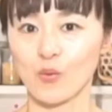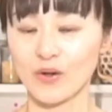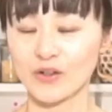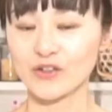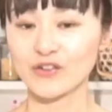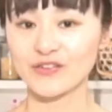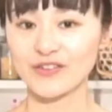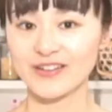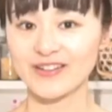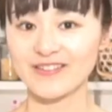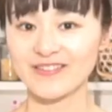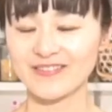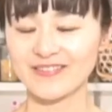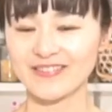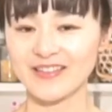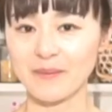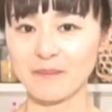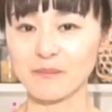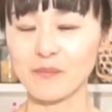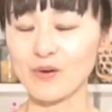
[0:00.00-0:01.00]
What do you think
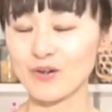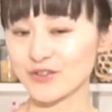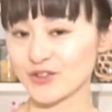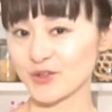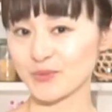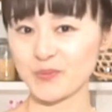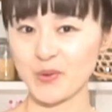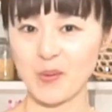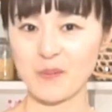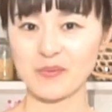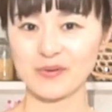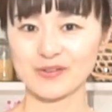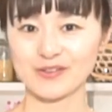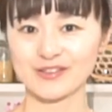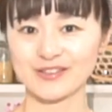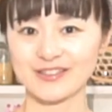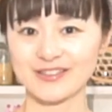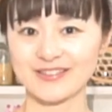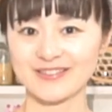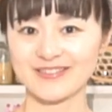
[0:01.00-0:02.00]
the most
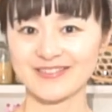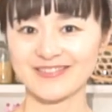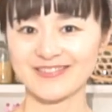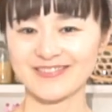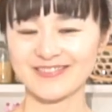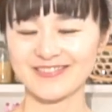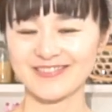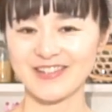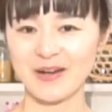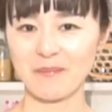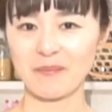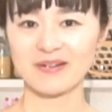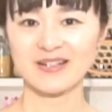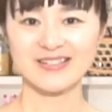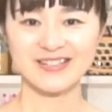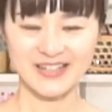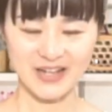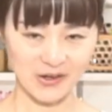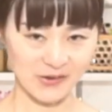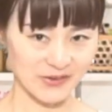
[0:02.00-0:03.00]
popular
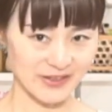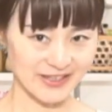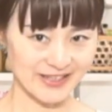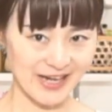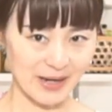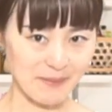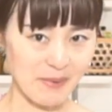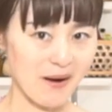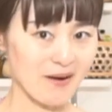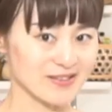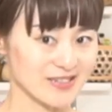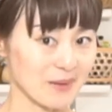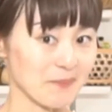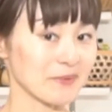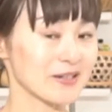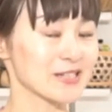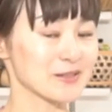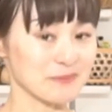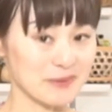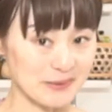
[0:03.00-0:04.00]
Japanese curry among
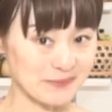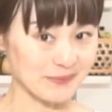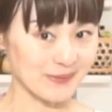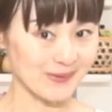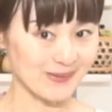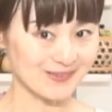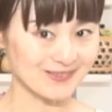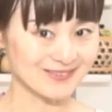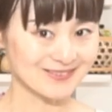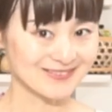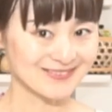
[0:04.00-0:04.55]
Japanese people?